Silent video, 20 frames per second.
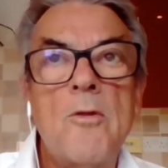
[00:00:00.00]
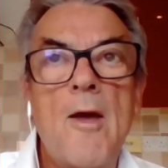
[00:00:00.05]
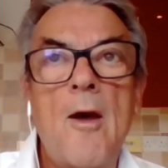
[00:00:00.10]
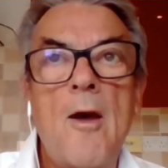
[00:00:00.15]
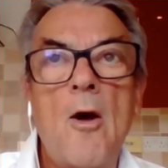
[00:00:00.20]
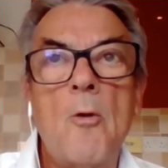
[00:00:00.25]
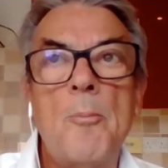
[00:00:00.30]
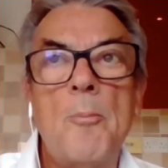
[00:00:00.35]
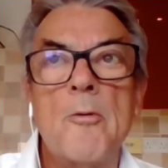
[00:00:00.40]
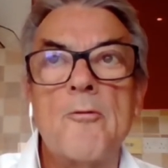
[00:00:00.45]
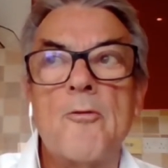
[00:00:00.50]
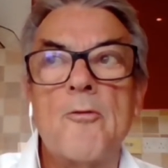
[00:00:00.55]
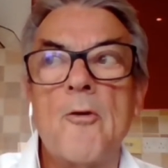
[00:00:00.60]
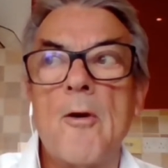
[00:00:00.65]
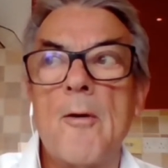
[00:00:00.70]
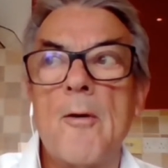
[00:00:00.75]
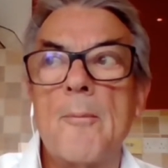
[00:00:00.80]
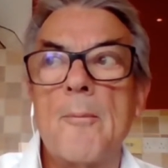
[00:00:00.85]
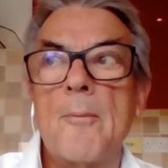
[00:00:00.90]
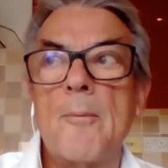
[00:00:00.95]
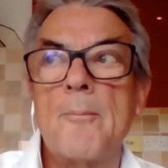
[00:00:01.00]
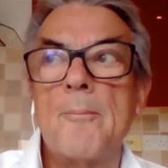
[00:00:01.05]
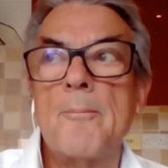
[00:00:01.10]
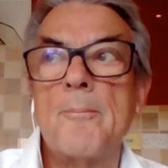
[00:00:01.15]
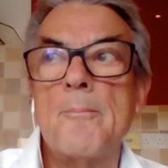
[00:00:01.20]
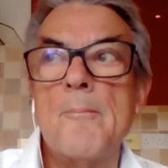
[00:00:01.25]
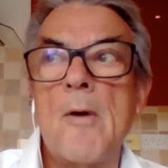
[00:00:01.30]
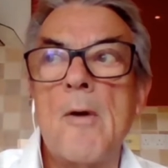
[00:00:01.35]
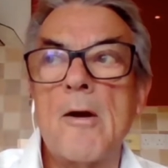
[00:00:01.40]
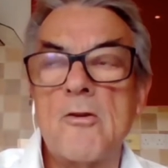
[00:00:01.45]
help of
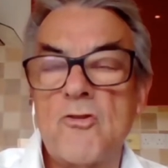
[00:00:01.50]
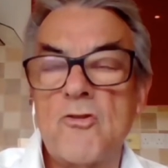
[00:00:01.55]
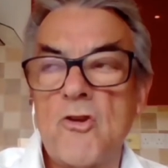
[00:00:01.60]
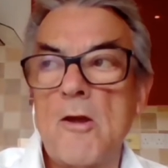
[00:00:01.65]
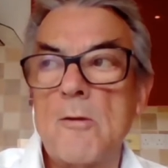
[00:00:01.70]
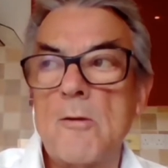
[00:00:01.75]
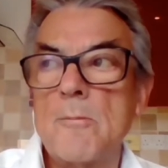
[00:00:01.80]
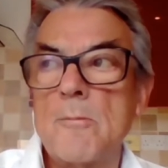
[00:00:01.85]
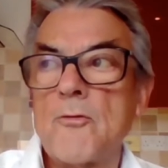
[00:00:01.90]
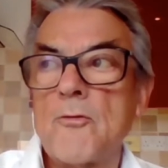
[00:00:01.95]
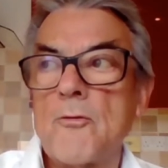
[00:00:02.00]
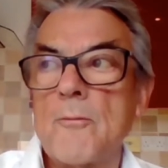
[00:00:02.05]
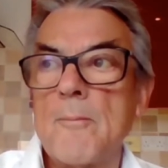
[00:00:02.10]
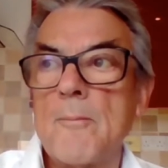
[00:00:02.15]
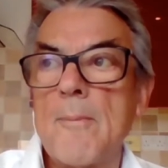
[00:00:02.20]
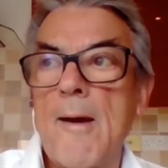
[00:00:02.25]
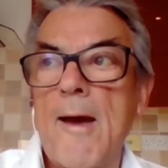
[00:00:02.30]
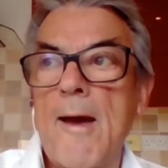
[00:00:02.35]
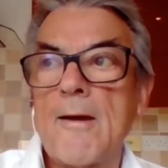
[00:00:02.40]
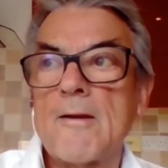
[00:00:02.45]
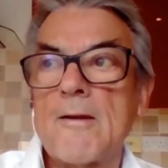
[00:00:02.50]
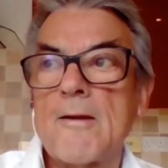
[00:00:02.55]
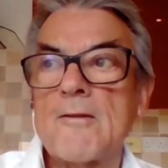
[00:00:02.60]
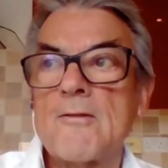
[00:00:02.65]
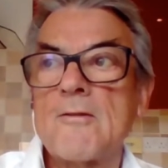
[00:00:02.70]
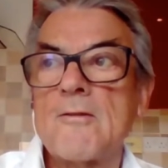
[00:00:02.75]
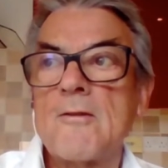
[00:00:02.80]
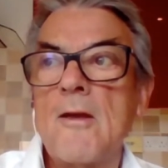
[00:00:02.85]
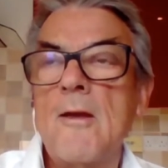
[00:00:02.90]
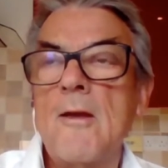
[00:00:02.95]
Mike Chambers from
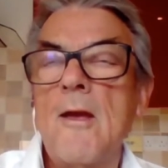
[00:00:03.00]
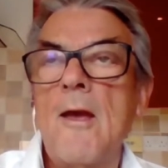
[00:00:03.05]
BACS,